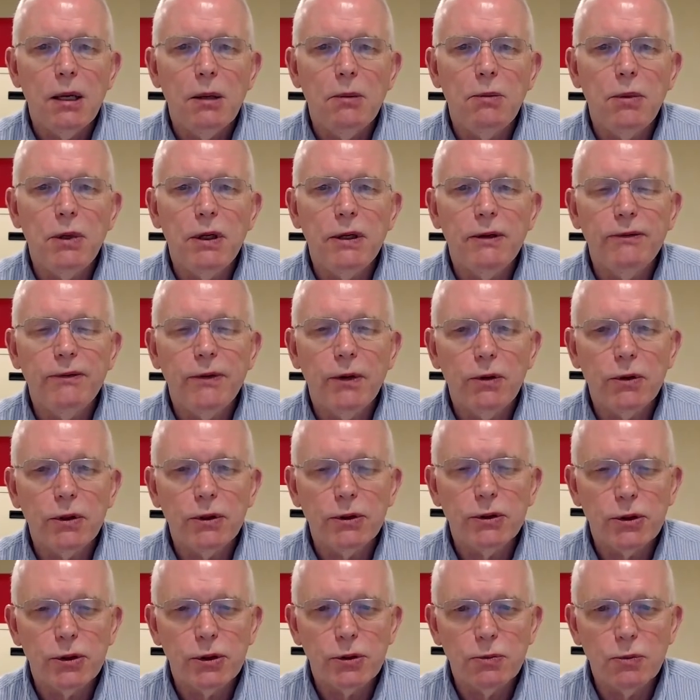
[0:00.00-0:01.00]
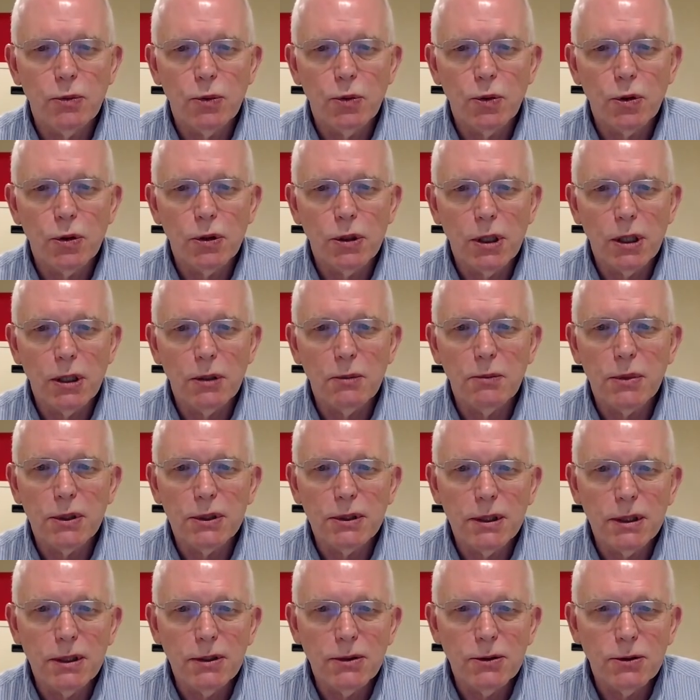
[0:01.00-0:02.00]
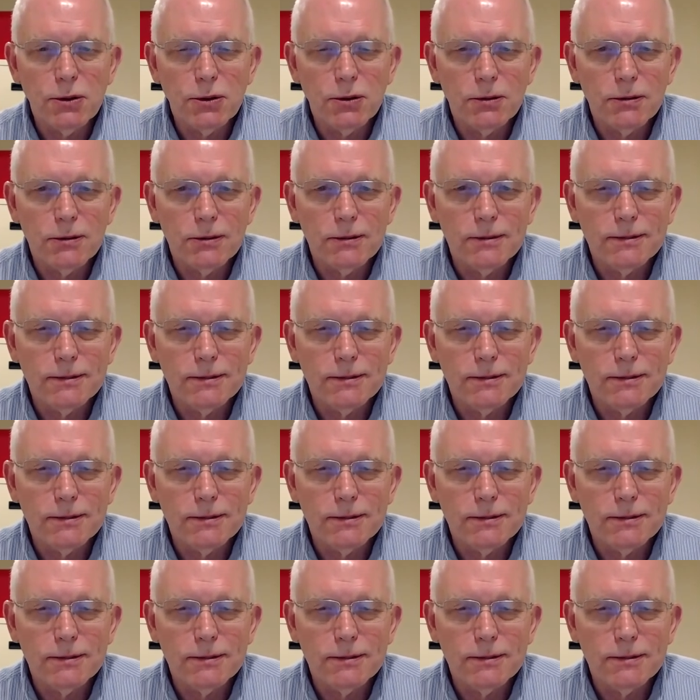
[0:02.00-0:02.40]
but focuses more on potential.